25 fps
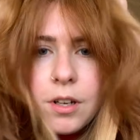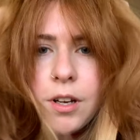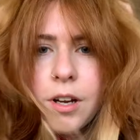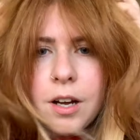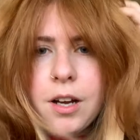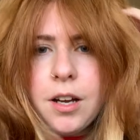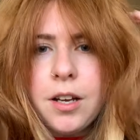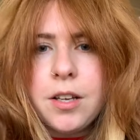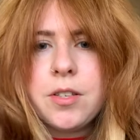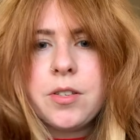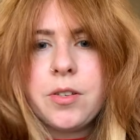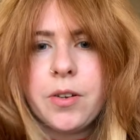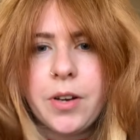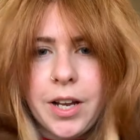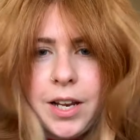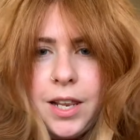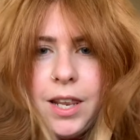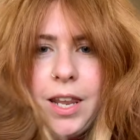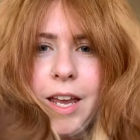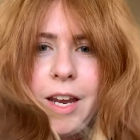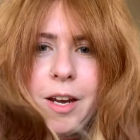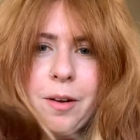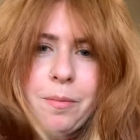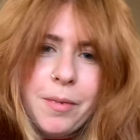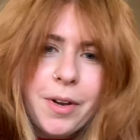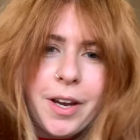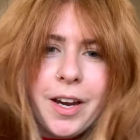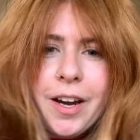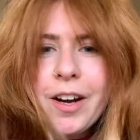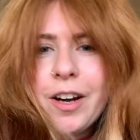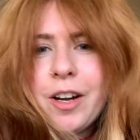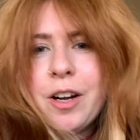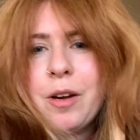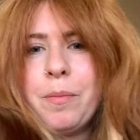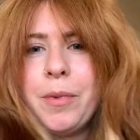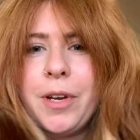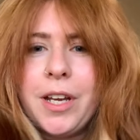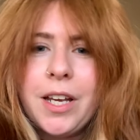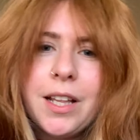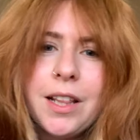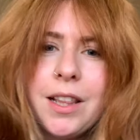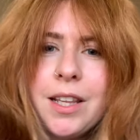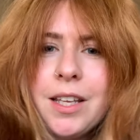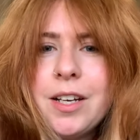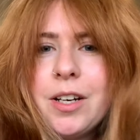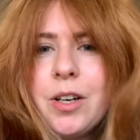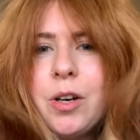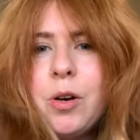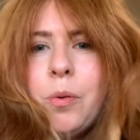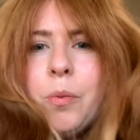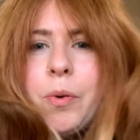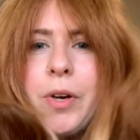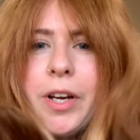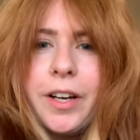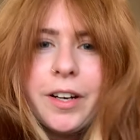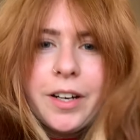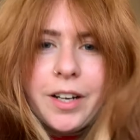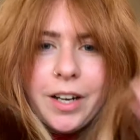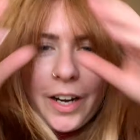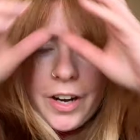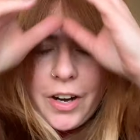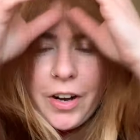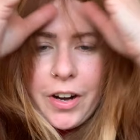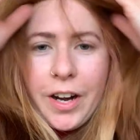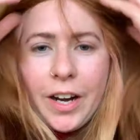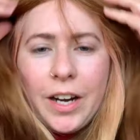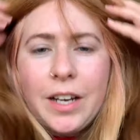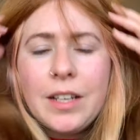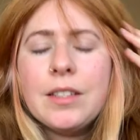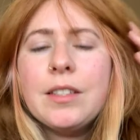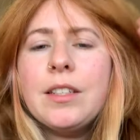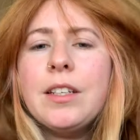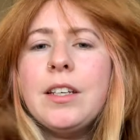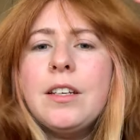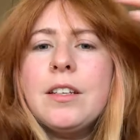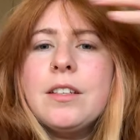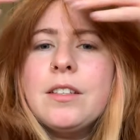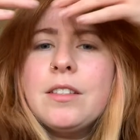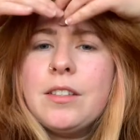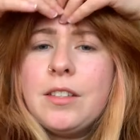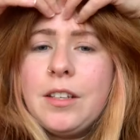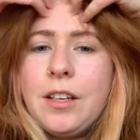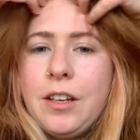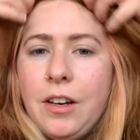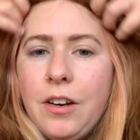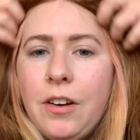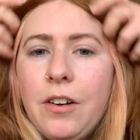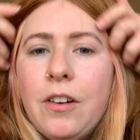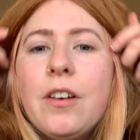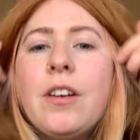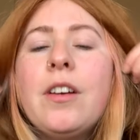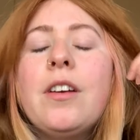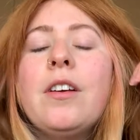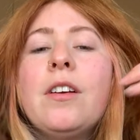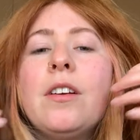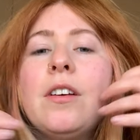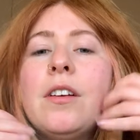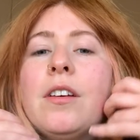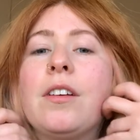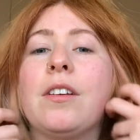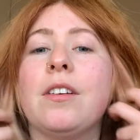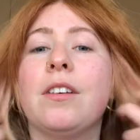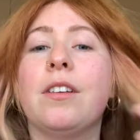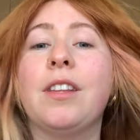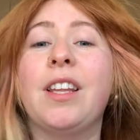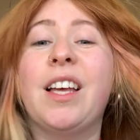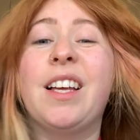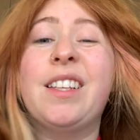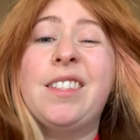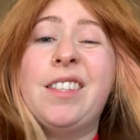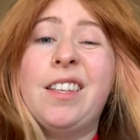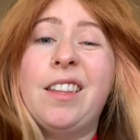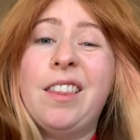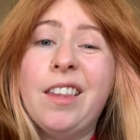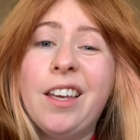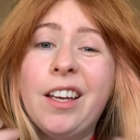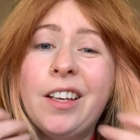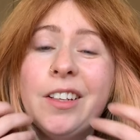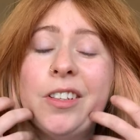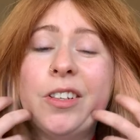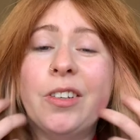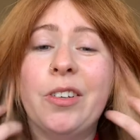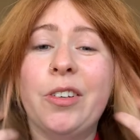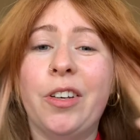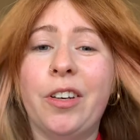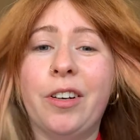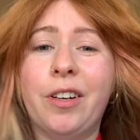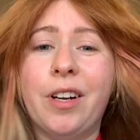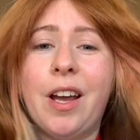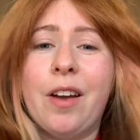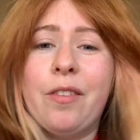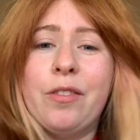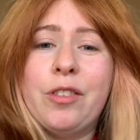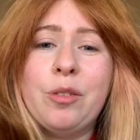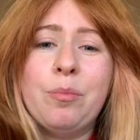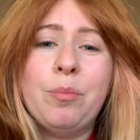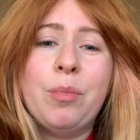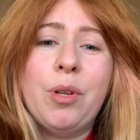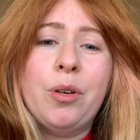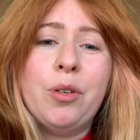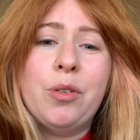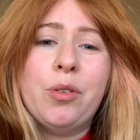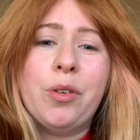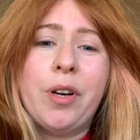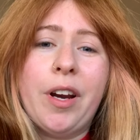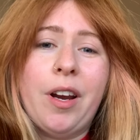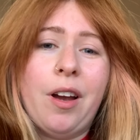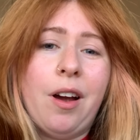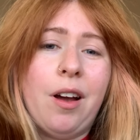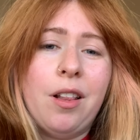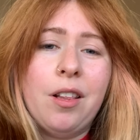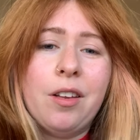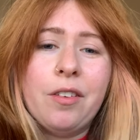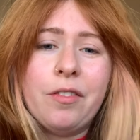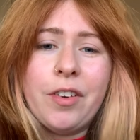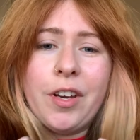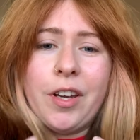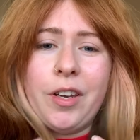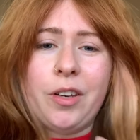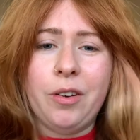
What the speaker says: Also, I like my hair to be a little weird and crazy, so that's the thing too. You don't have to blow dry all of it.